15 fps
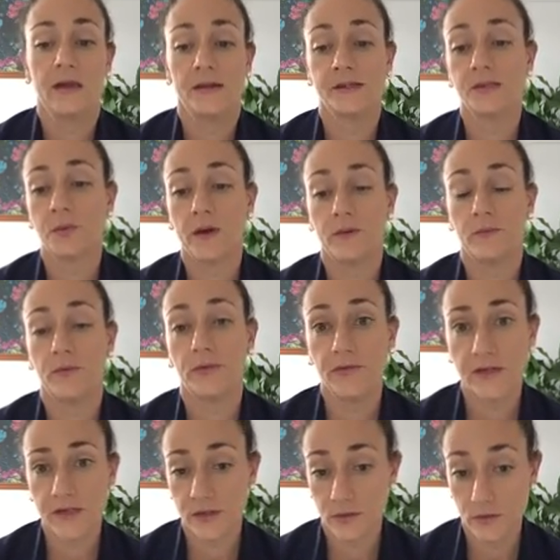it's when
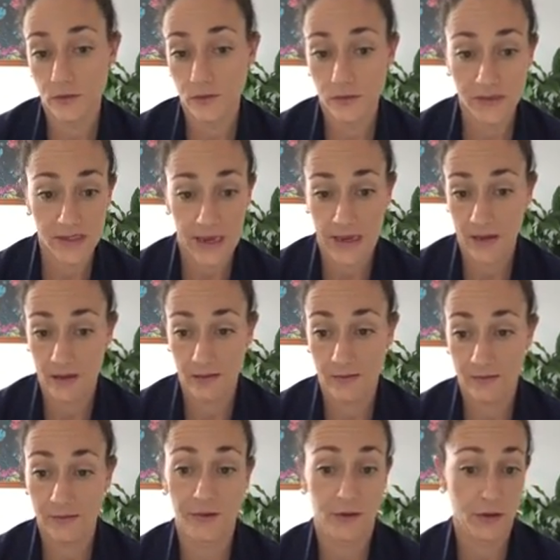professionals
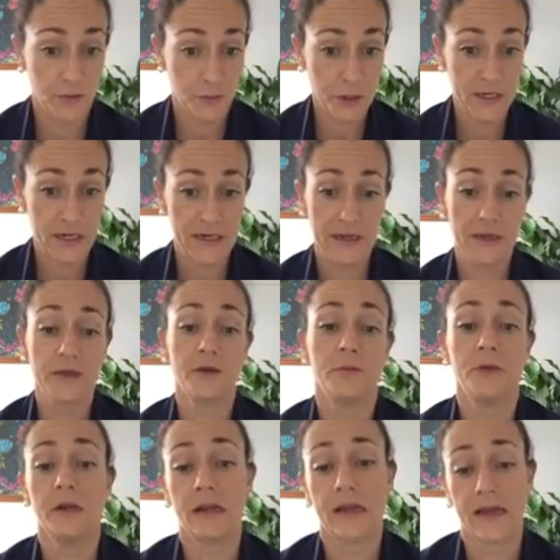and the community
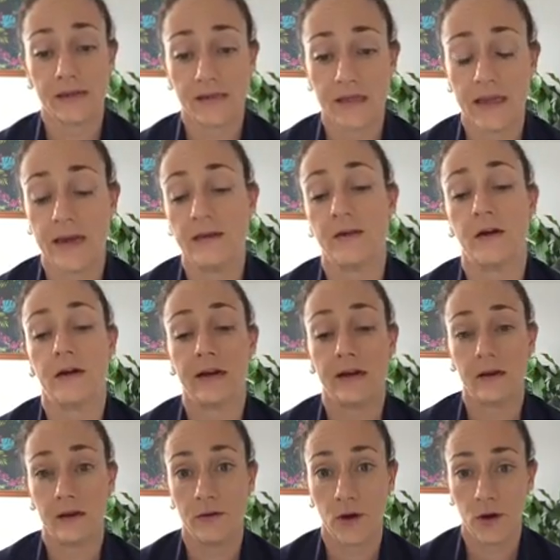communicate together
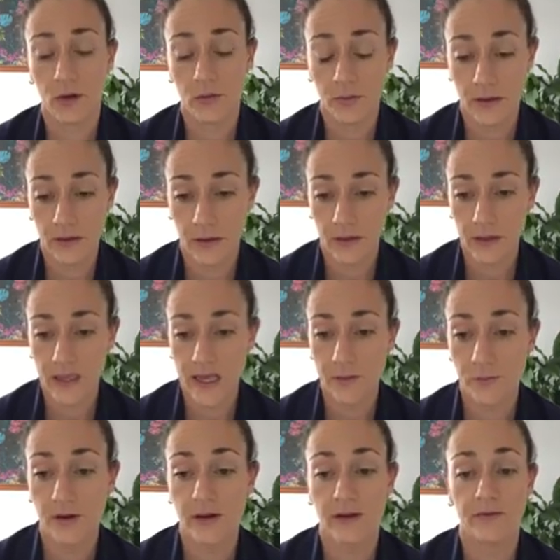in an open and
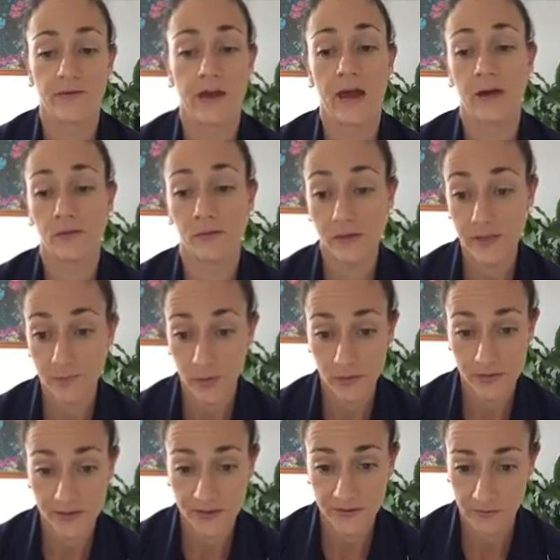collaborative and
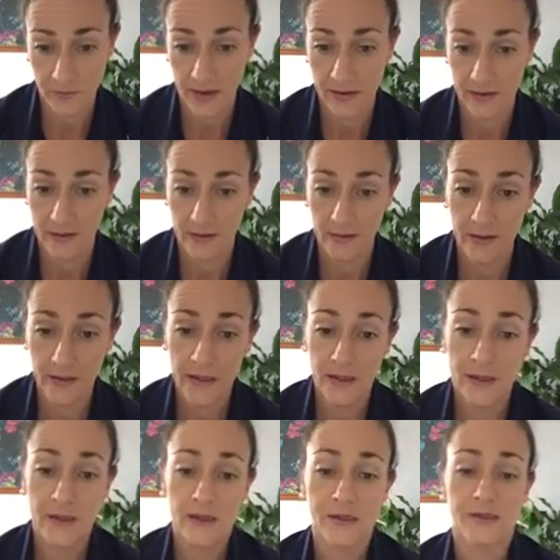responsive manner.
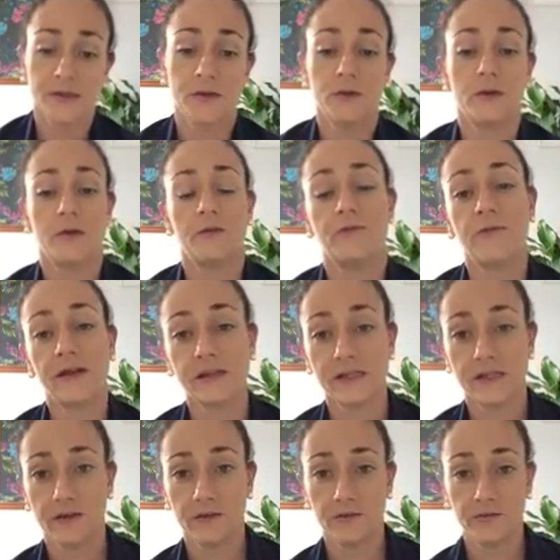So
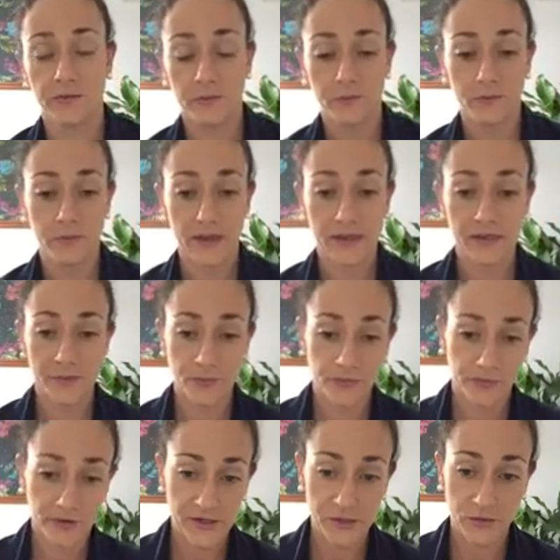effective
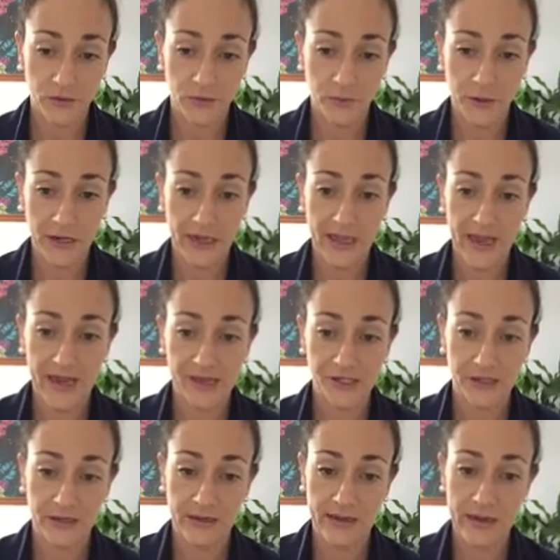interprofessional
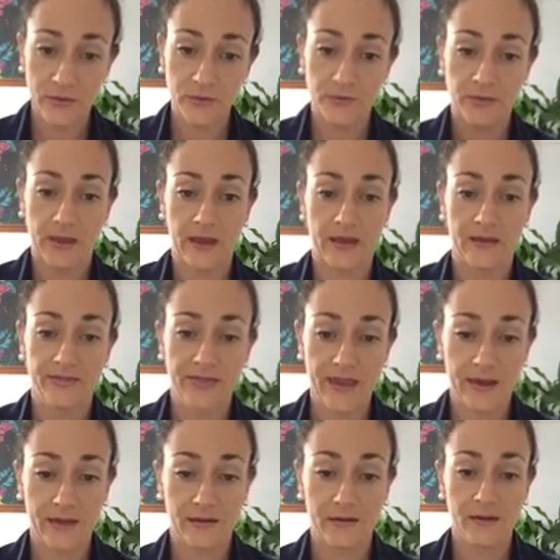communication in healthcare
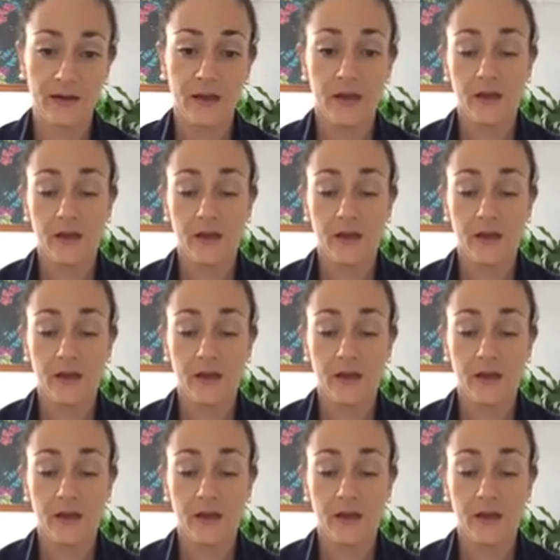then